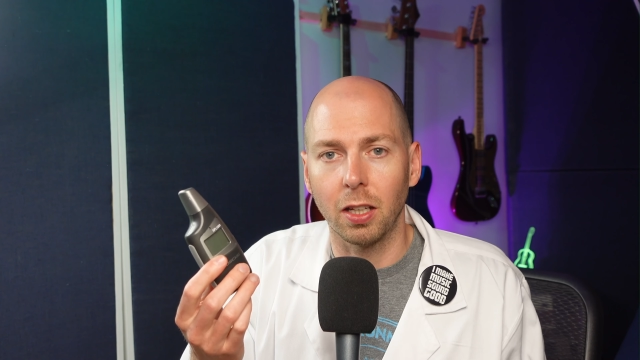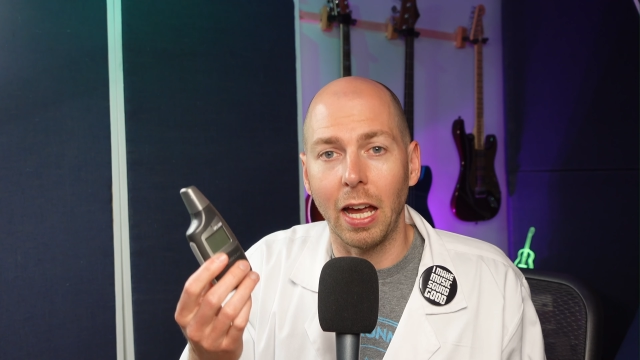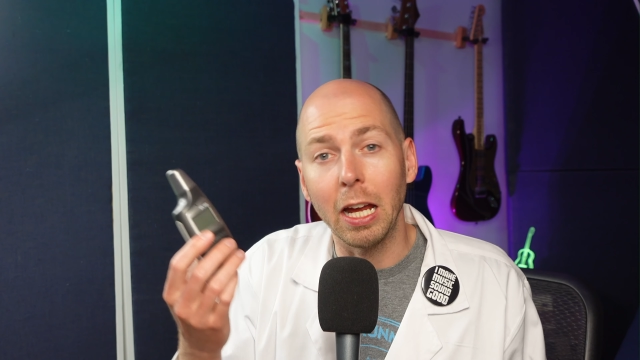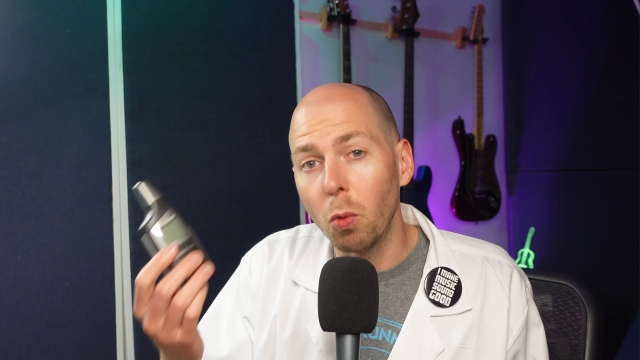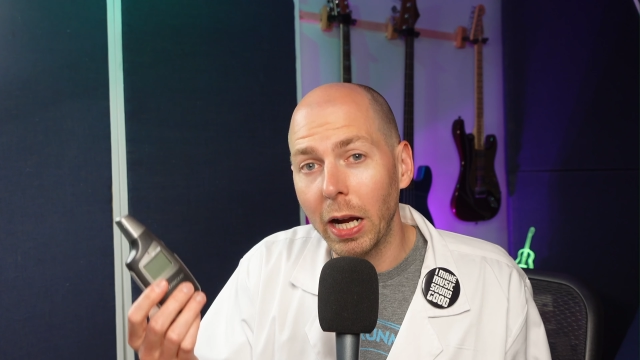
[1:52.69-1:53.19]

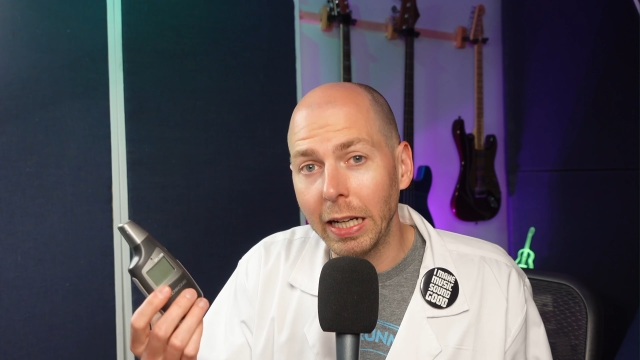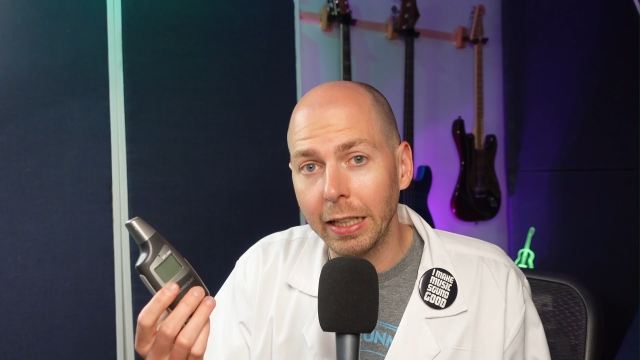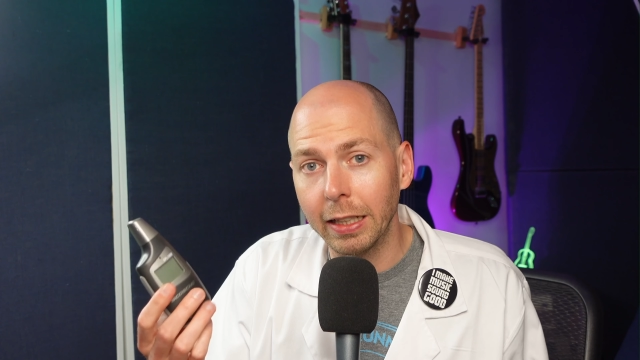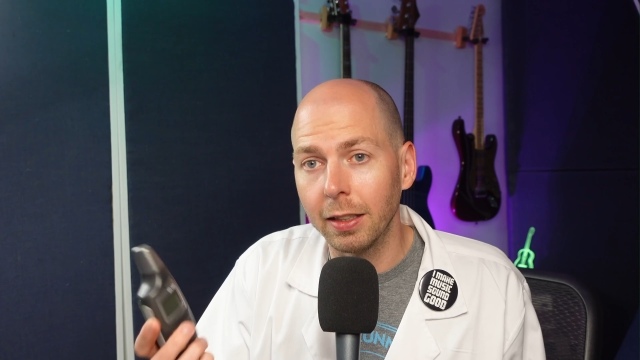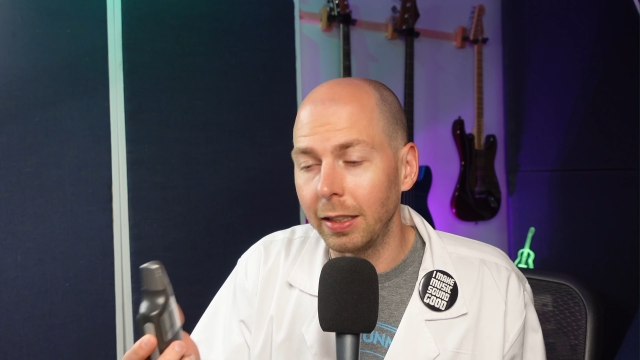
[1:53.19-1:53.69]
A
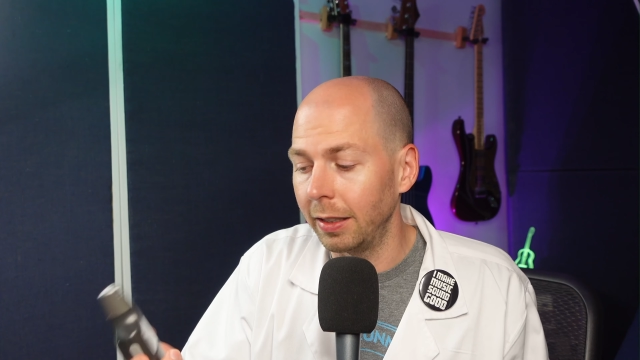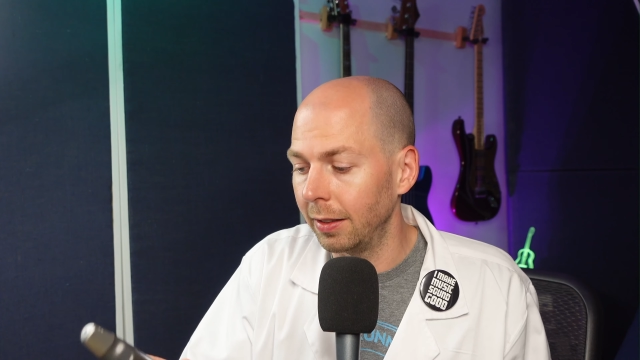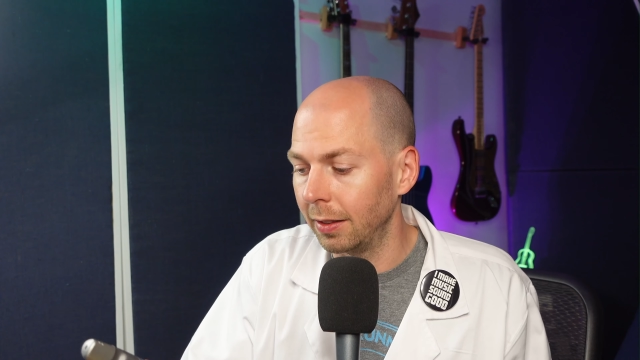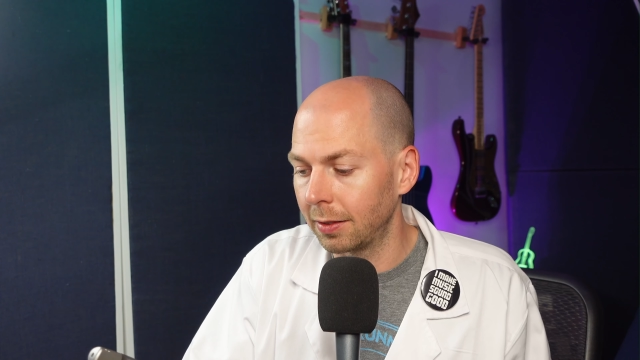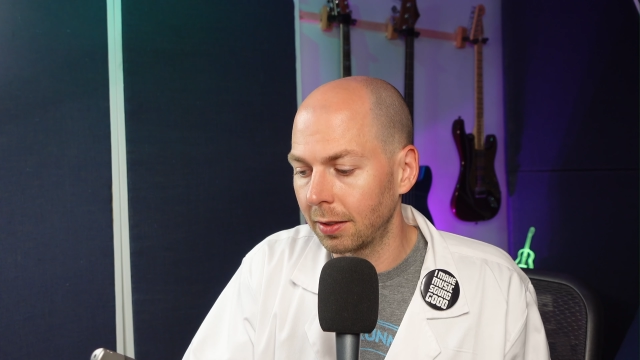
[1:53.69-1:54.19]
weighting
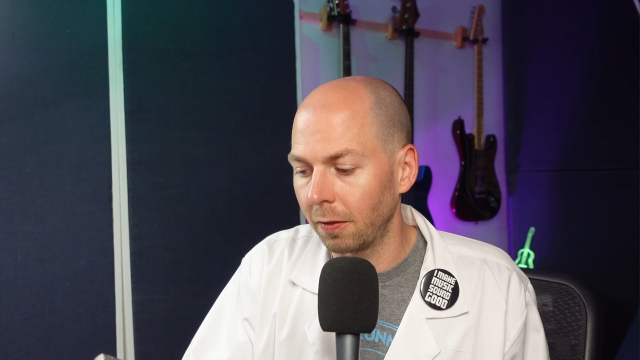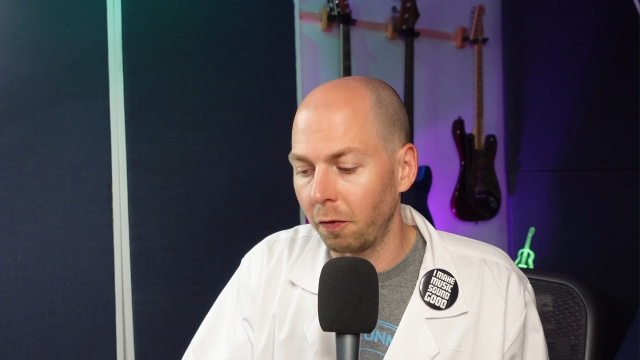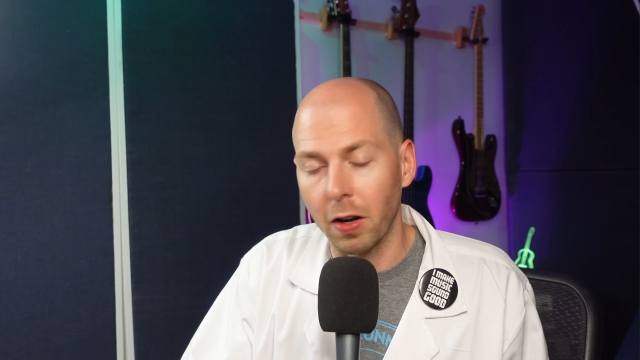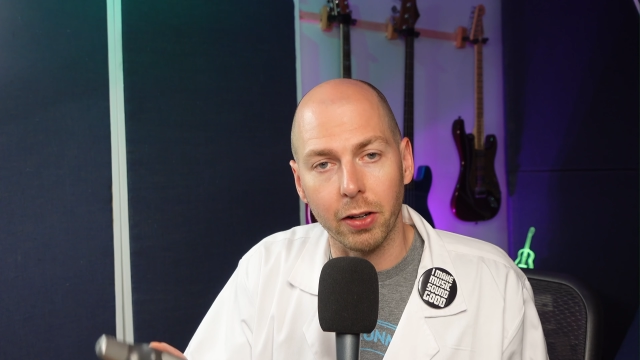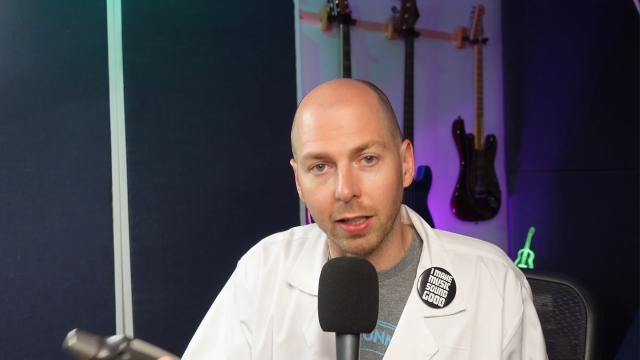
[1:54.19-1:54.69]
is
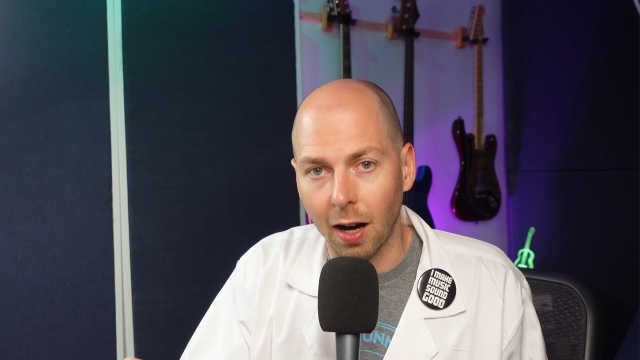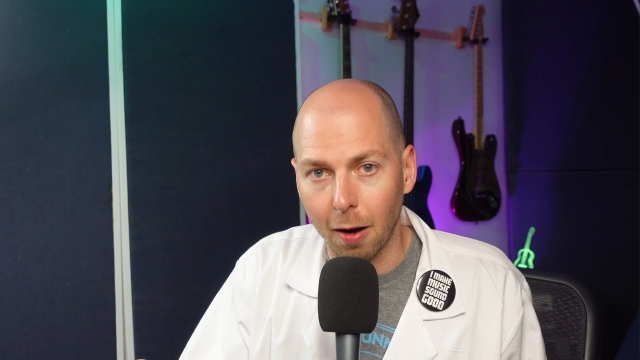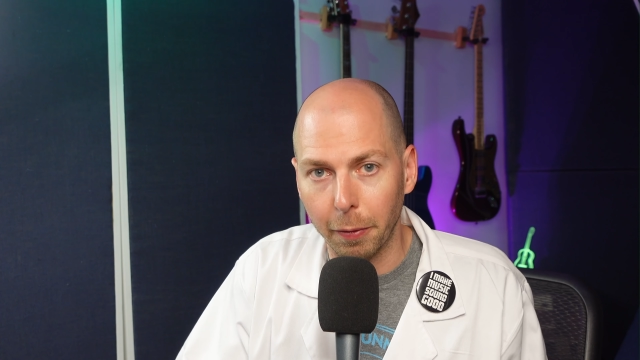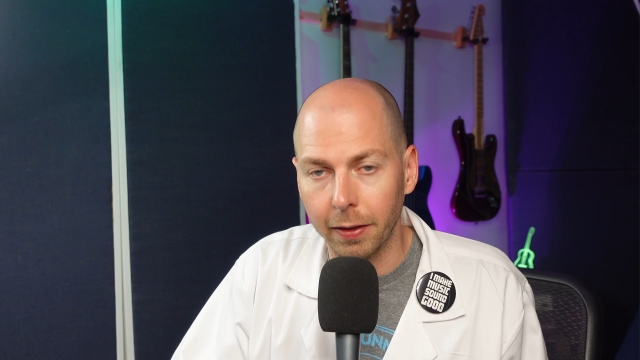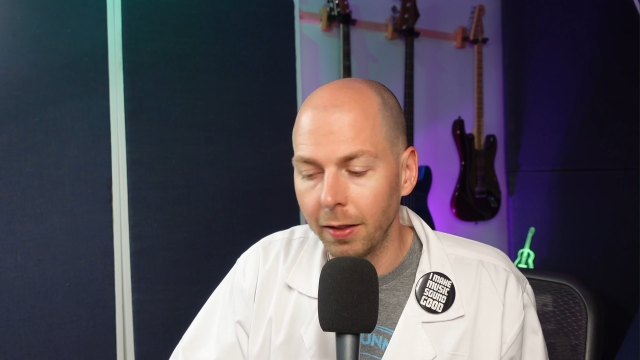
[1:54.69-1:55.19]
very
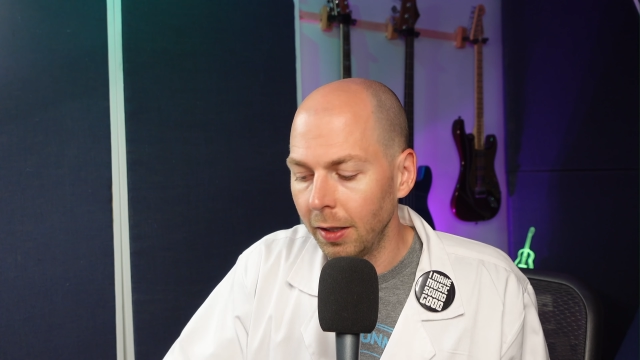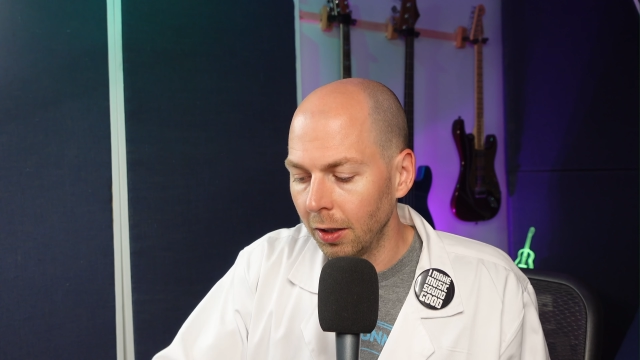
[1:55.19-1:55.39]
common.